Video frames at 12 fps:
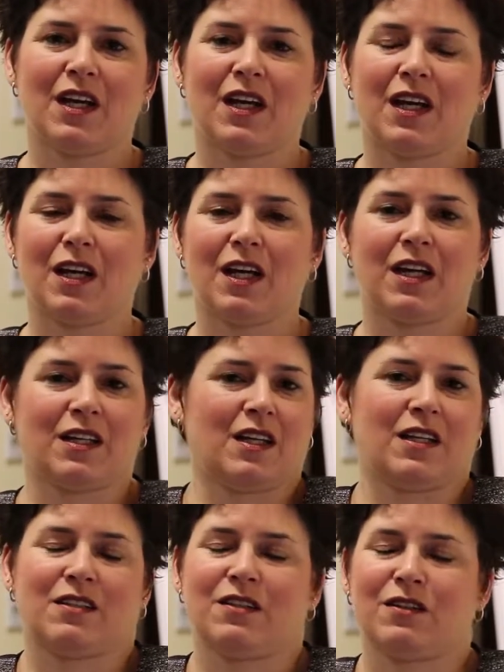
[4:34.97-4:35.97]

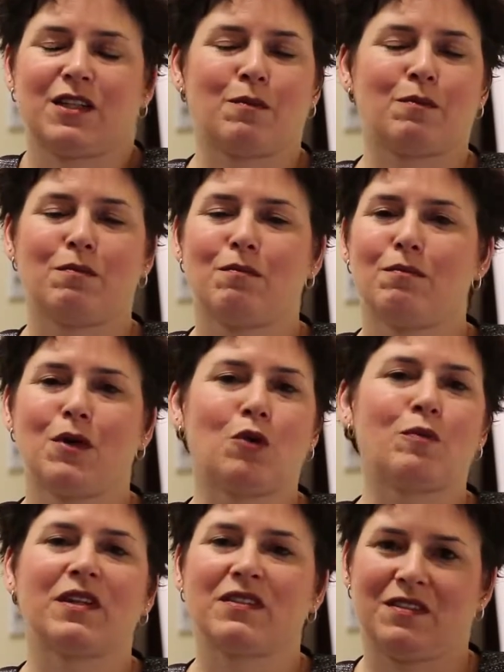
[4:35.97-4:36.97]
It took them
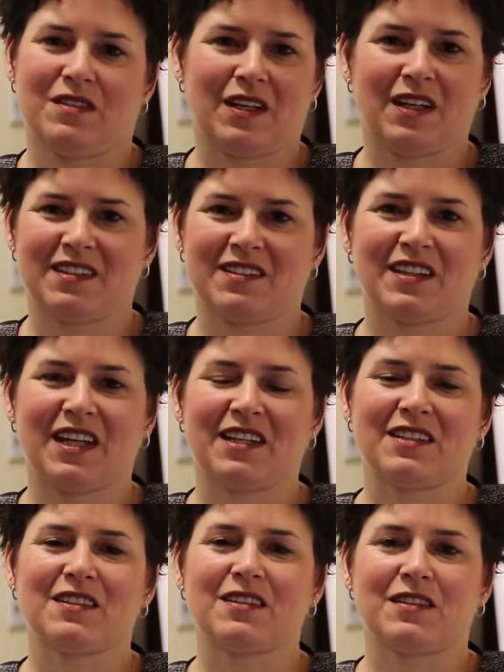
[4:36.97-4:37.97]
moments to get
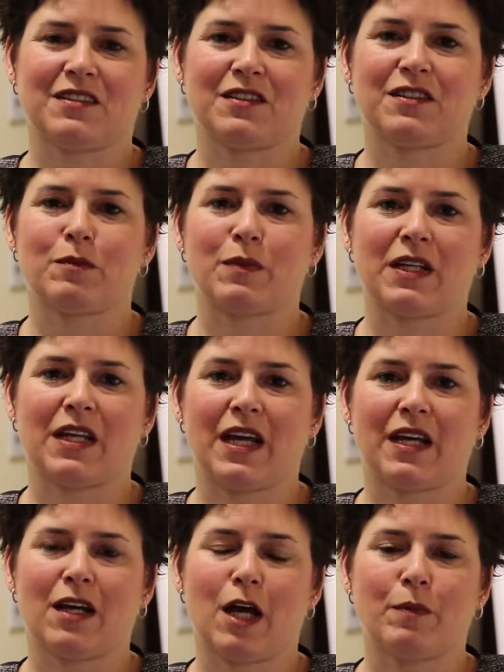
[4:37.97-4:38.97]
into the system
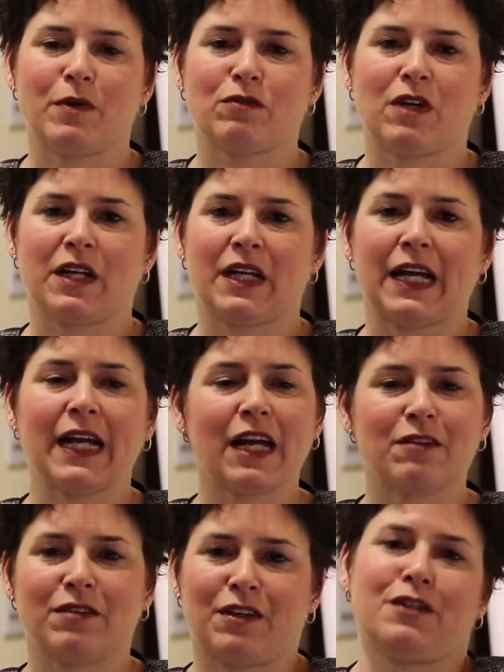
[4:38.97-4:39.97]
and up and running. I
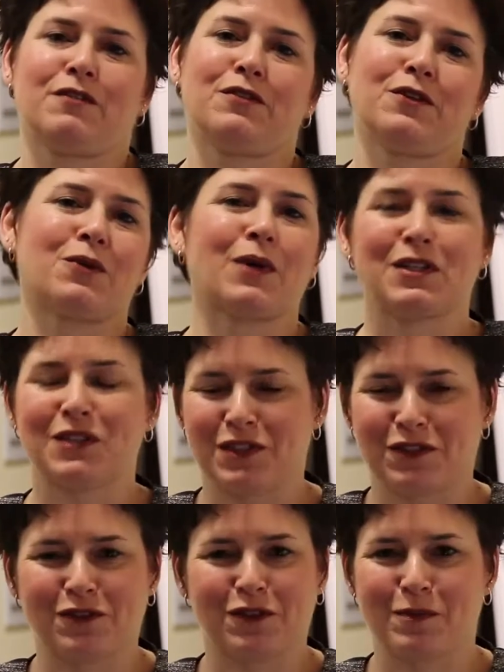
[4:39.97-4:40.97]
had very few
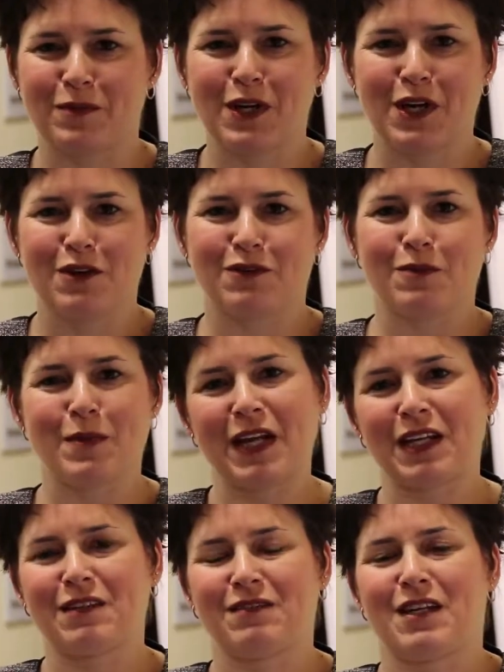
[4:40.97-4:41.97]
questions from
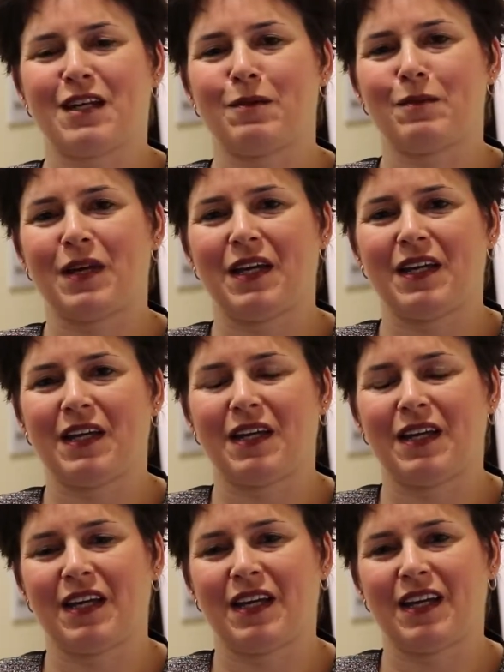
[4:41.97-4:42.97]
any of them,
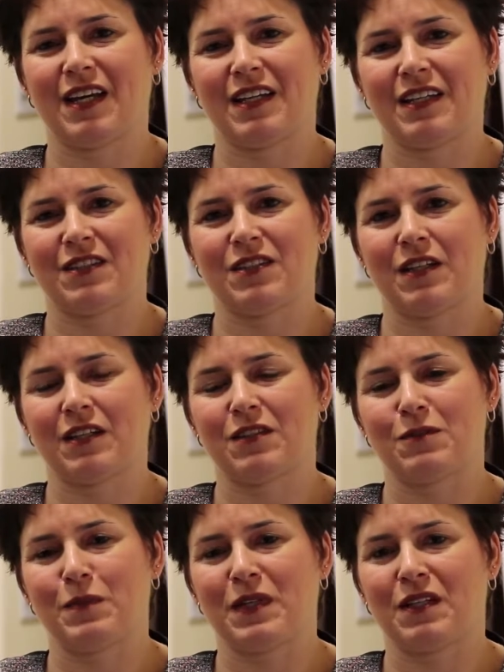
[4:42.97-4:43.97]
and
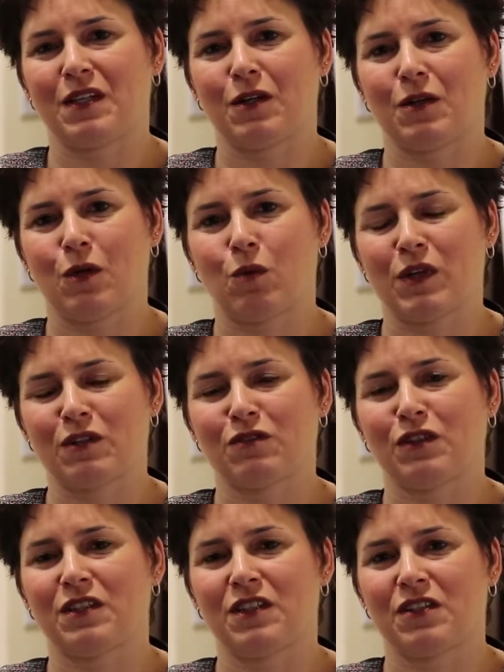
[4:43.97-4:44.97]
it's been a
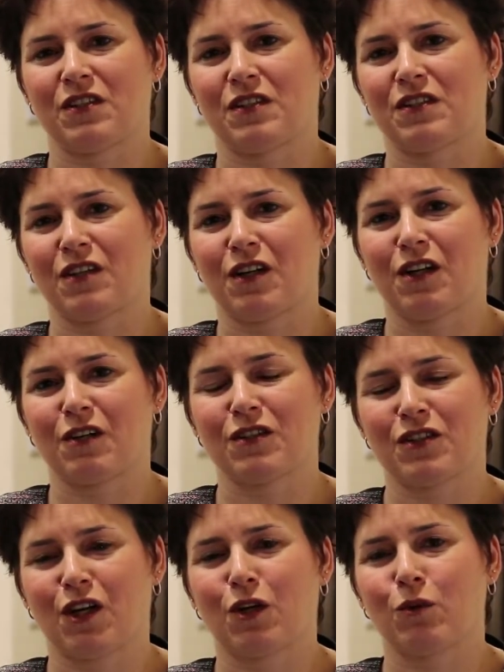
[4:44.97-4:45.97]
wonderful addition to
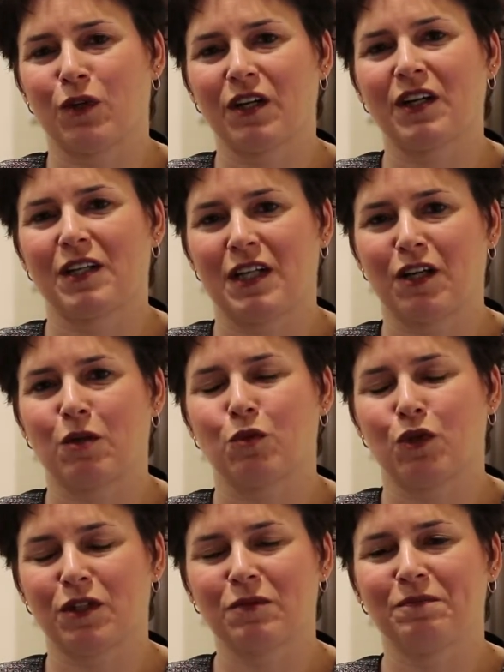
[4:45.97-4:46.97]
our work and our
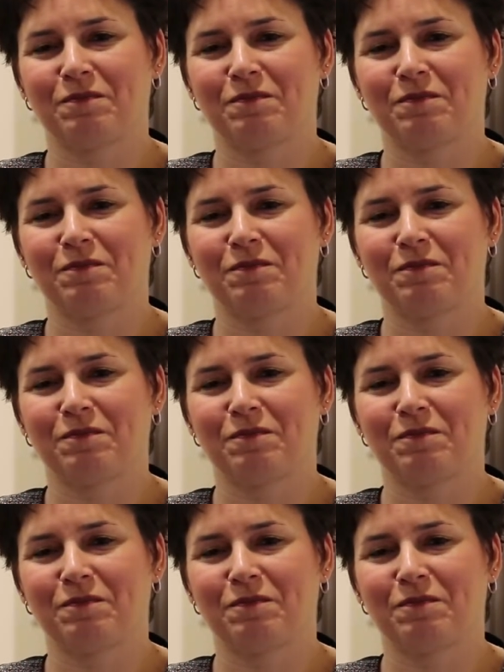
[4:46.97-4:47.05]
board.